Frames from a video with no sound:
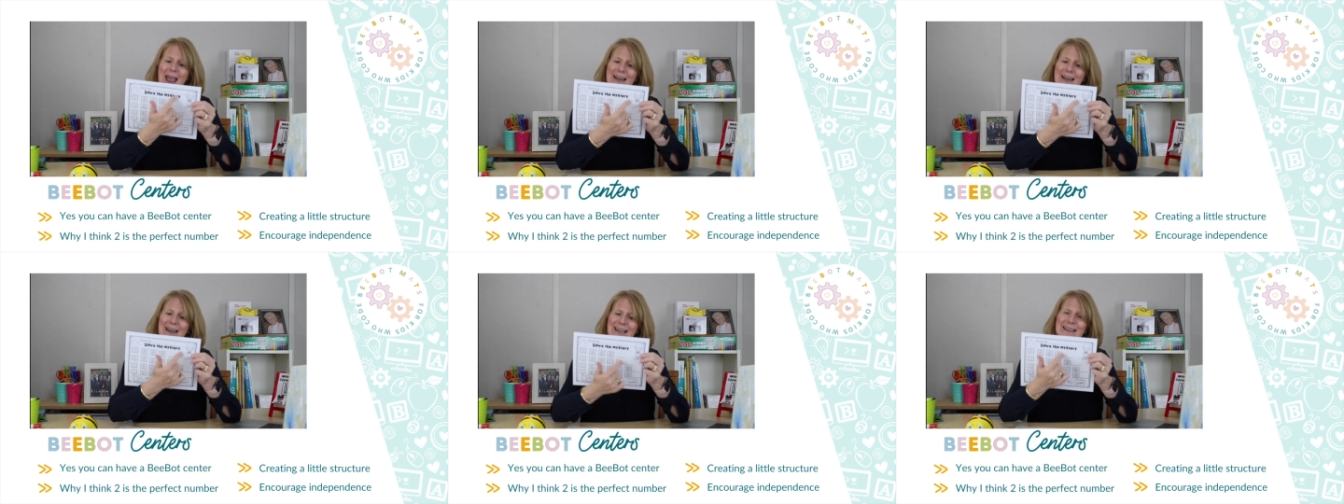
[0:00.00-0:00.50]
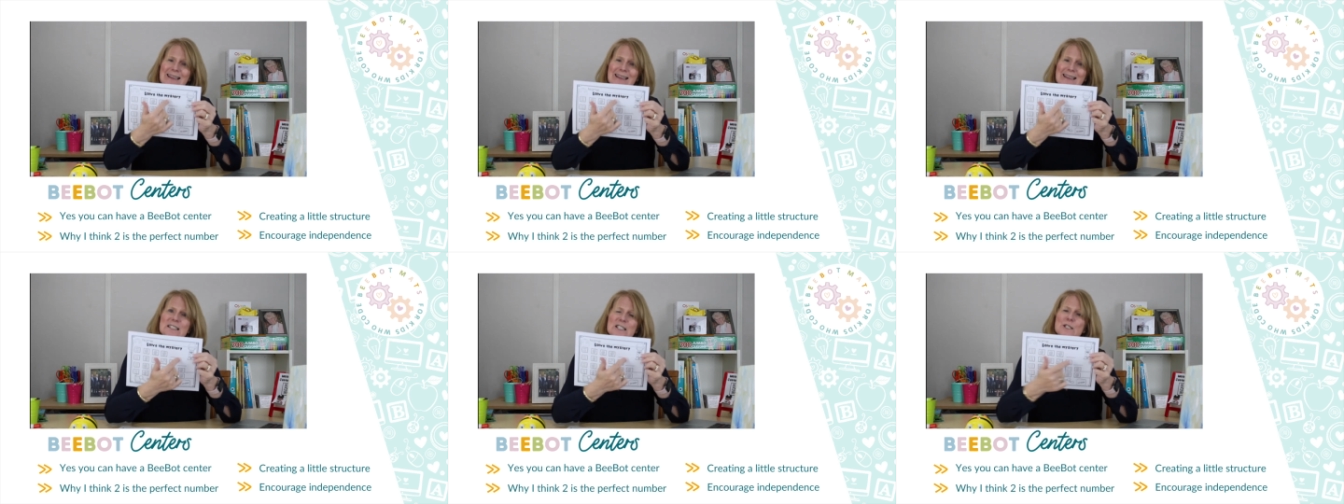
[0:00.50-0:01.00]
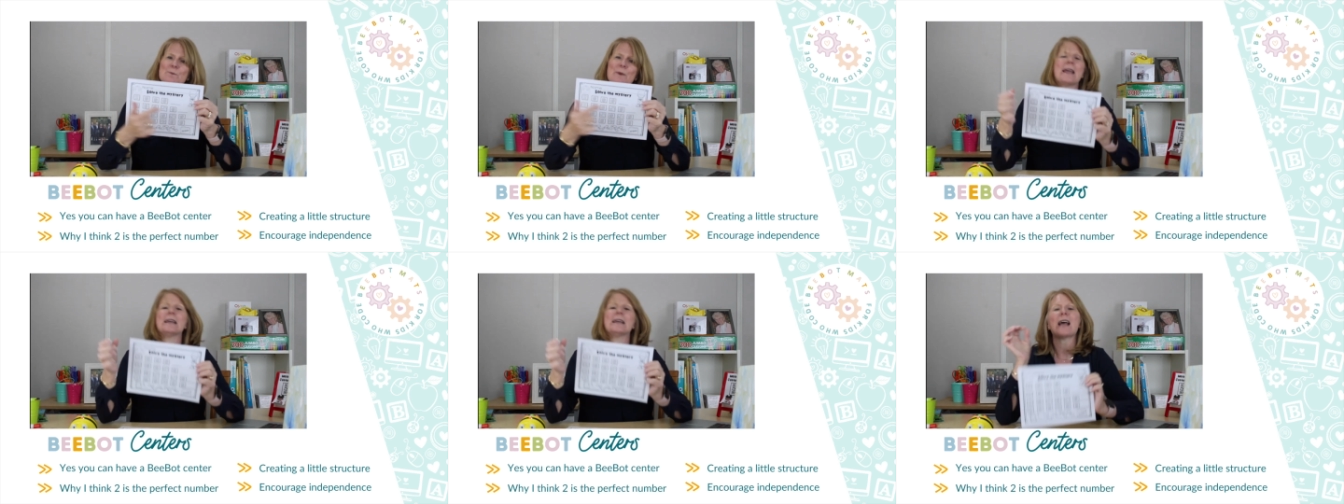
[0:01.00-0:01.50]
And in this
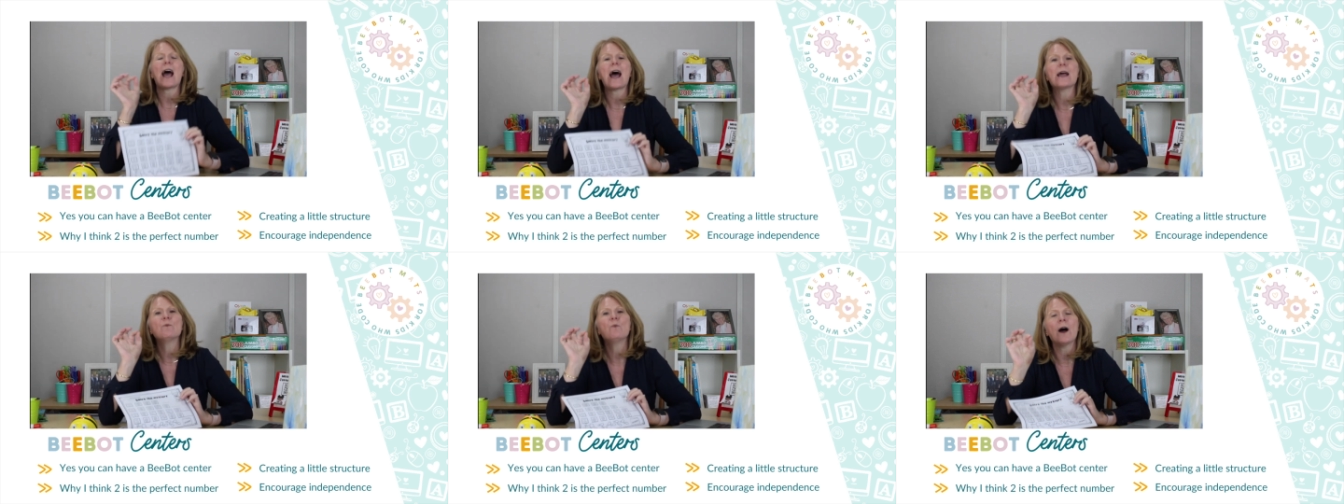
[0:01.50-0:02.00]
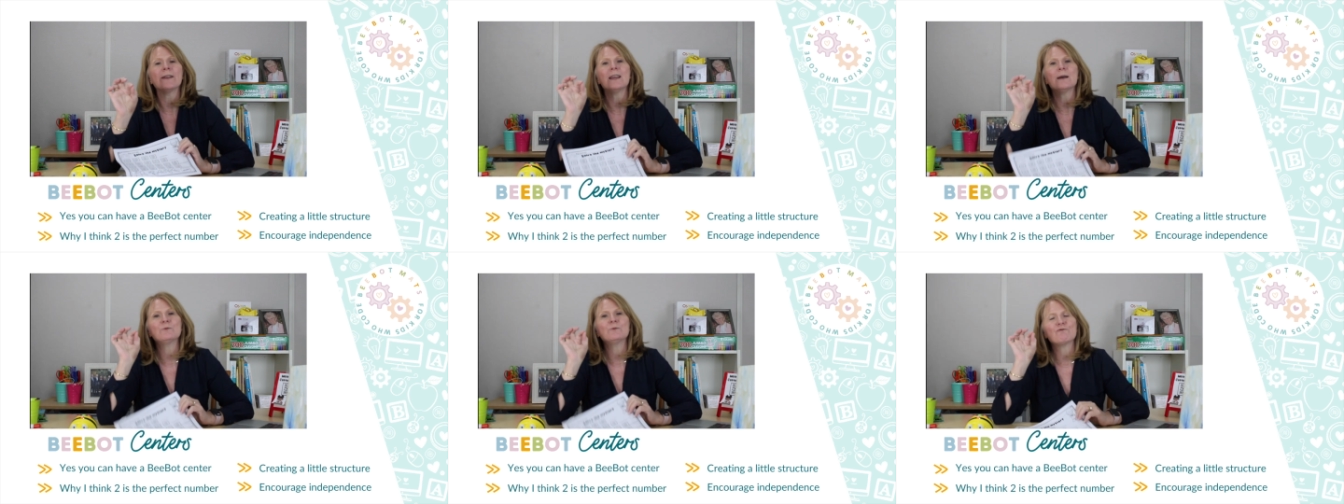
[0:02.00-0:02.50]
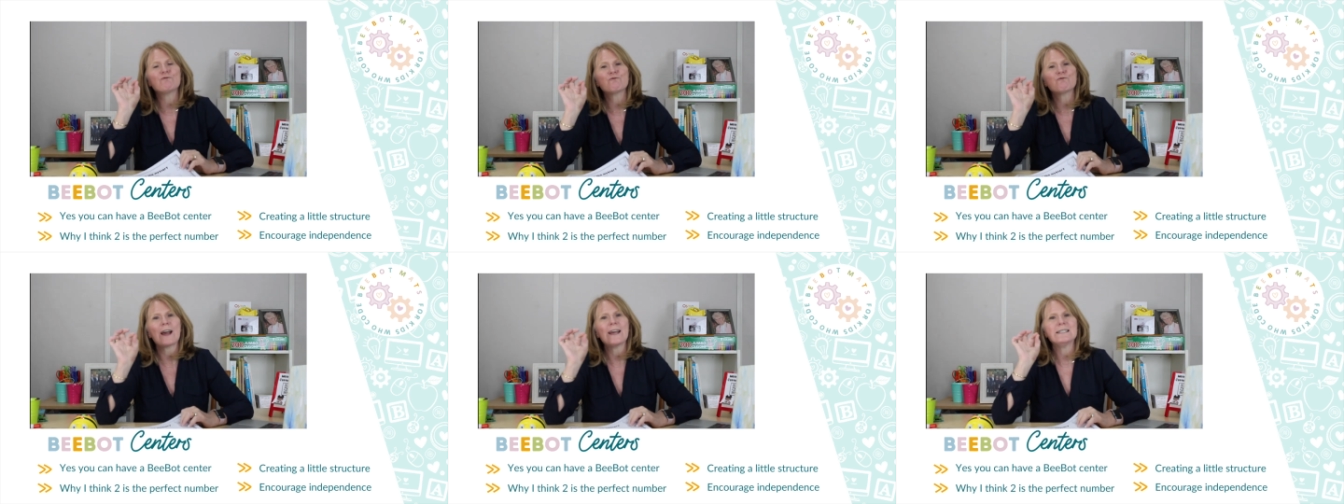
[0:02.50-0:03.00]
space, I want them to
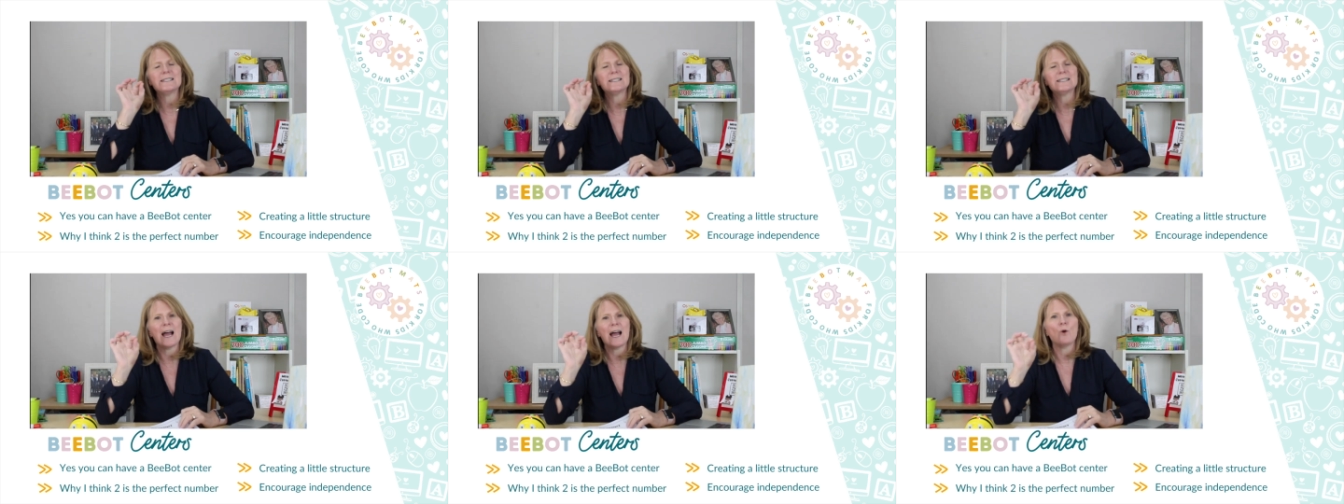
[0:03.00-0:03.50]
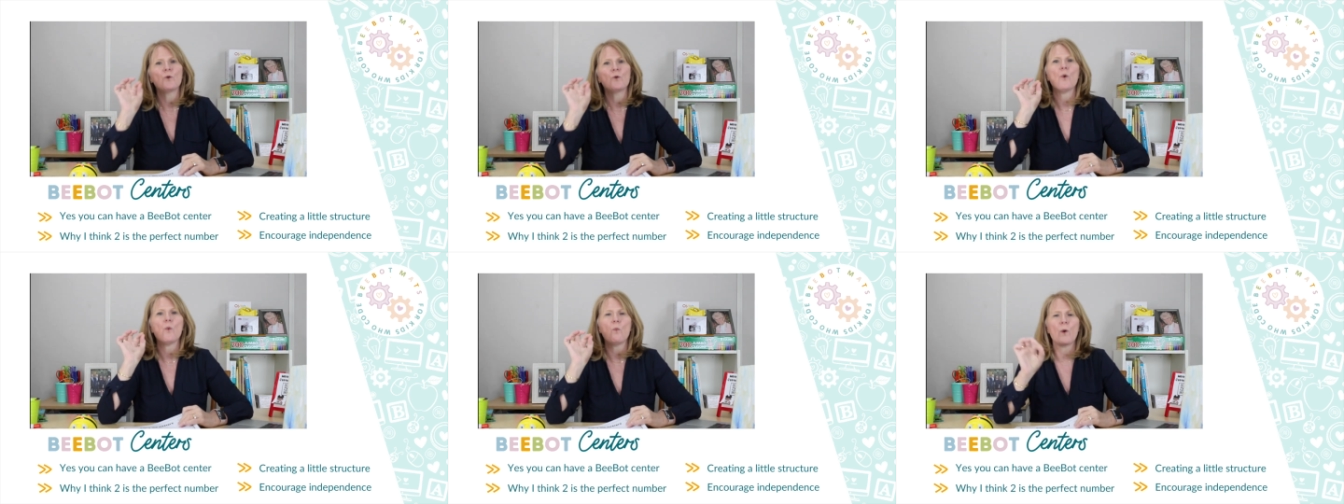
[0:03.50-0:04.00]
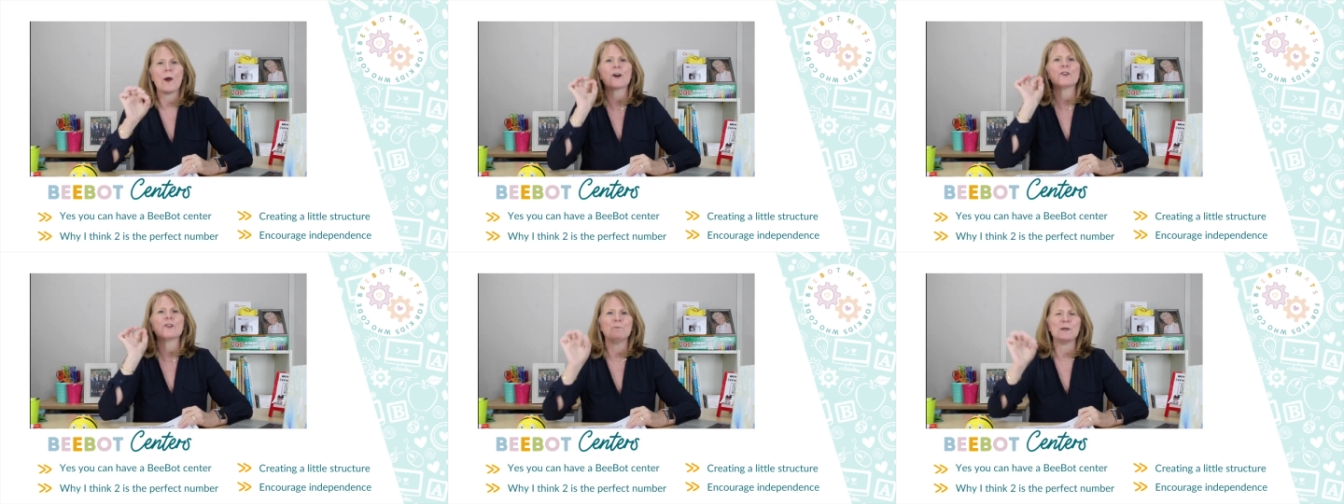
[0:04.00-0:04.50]
write down
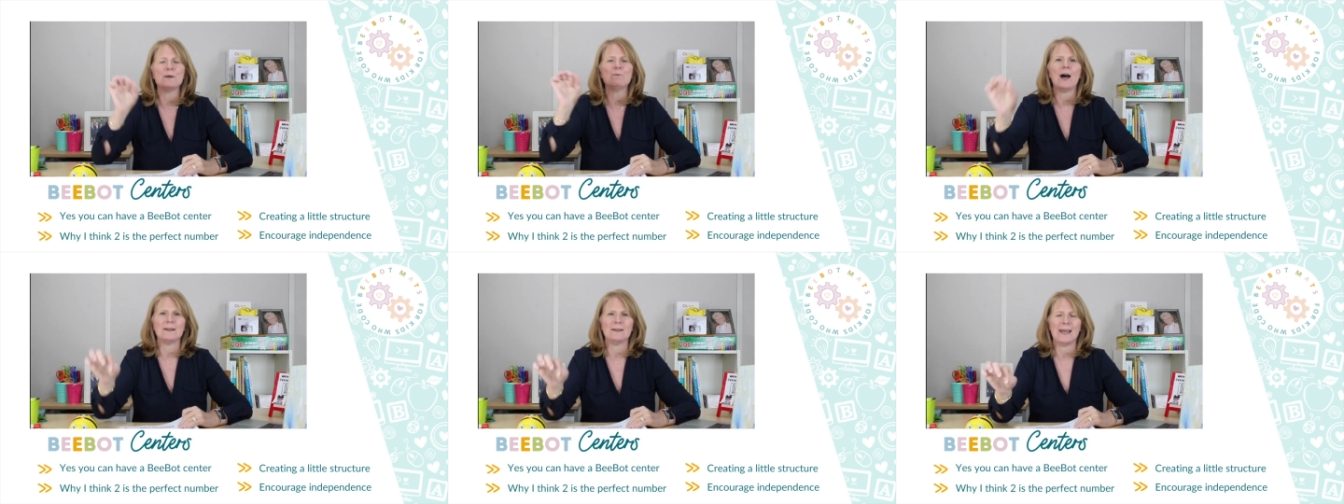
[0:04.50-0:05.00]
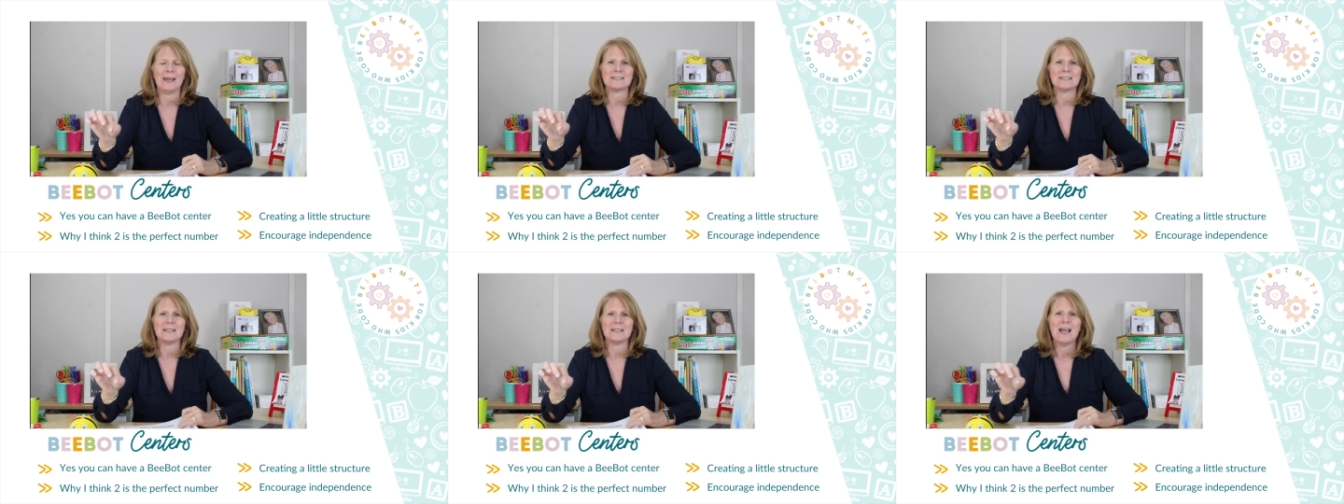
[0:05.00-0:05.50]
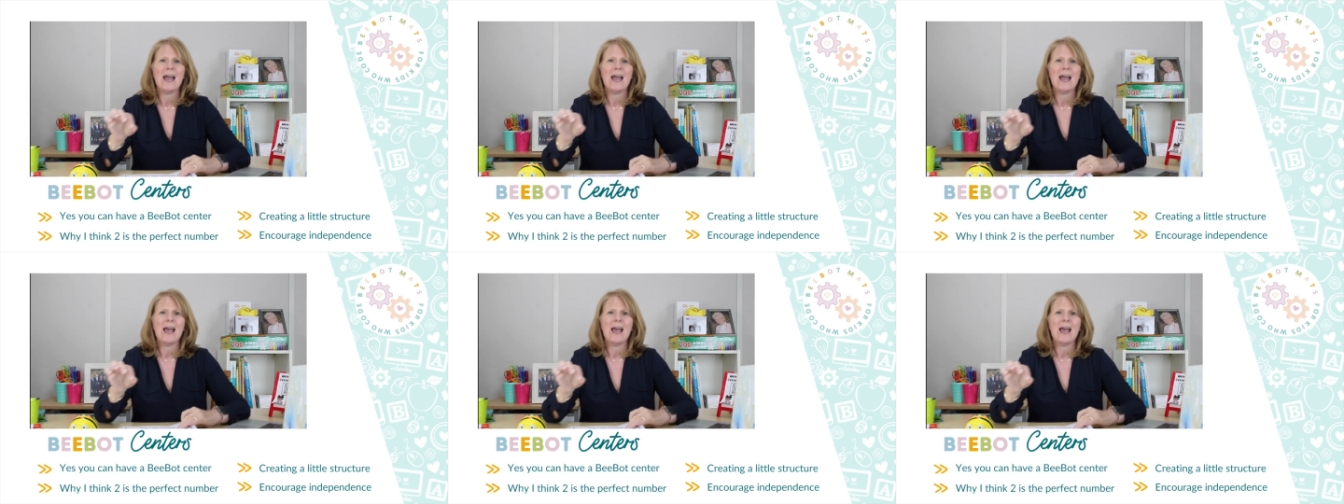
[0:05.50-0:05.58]
where the BeeBot landed.